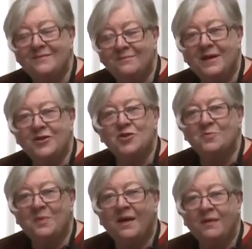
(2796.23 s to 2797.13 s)

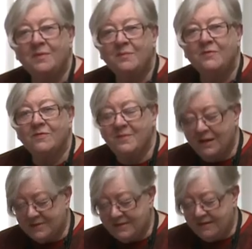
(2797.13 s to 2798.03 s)
much by people from the
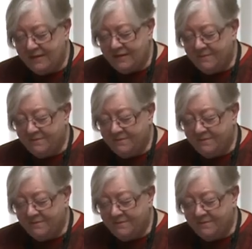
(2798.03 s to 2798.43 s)
outside.